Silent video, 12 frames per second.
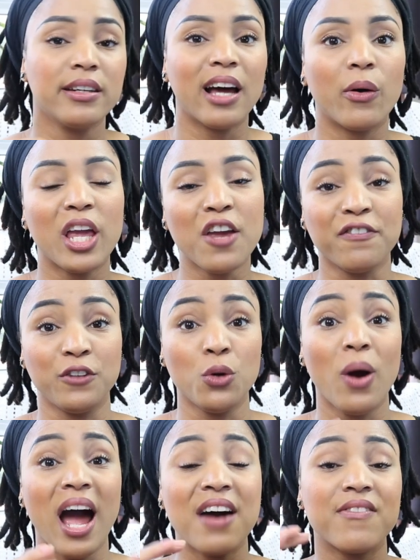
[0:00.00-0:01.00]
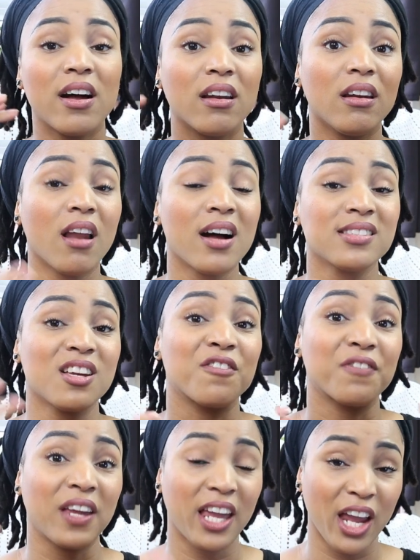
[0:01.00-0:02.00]
Now, if you have a lot
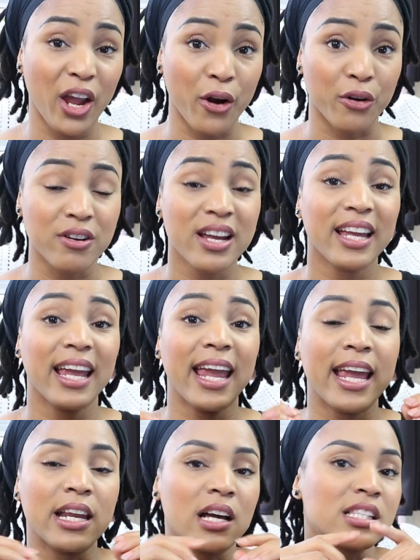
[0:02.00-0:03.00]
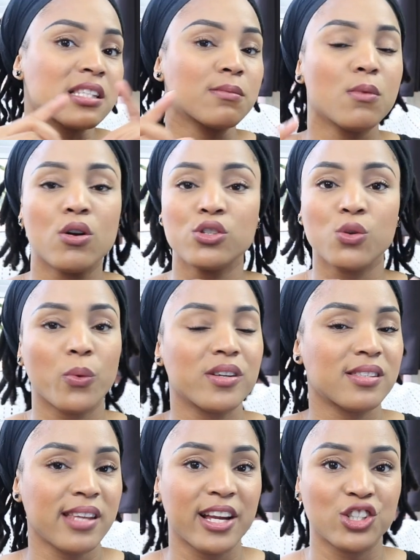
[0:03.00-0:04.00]
of hair in a small
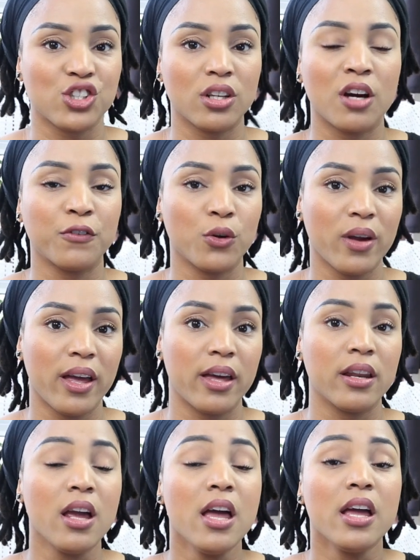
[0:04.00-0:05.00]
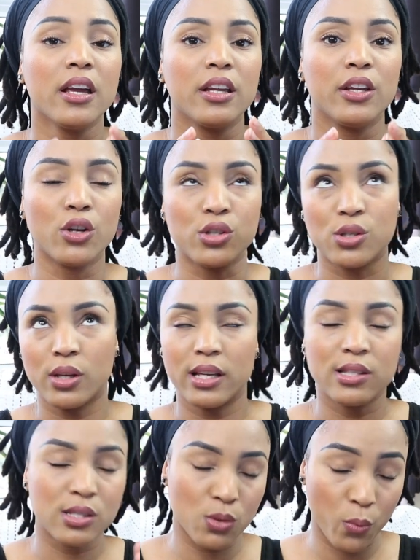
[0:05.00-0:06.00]
square section of your head, you know,
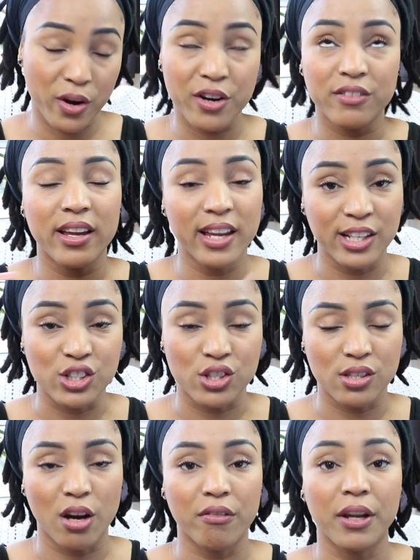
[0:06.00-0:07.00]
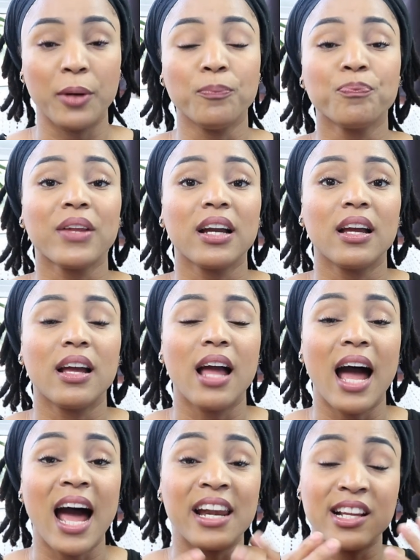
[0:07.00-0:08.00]
square inch, sorry,
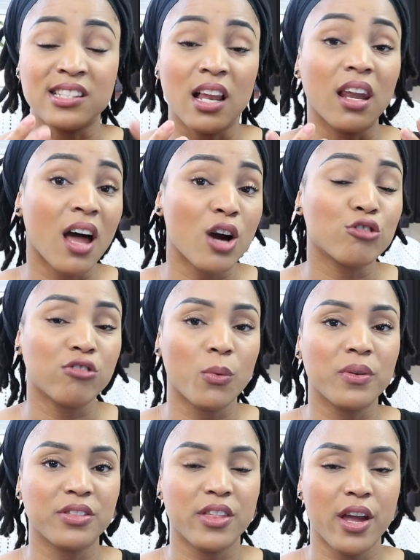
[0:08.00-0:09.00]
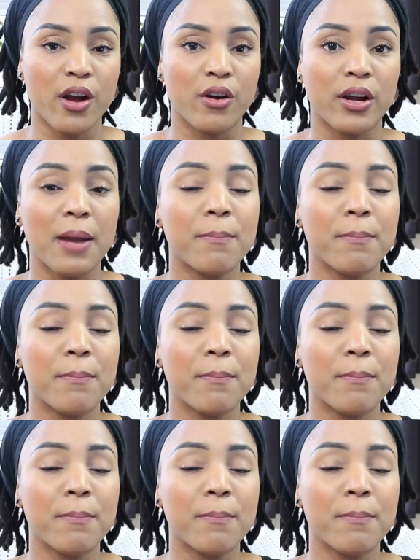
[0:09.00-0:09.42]
and there's a lot growing there.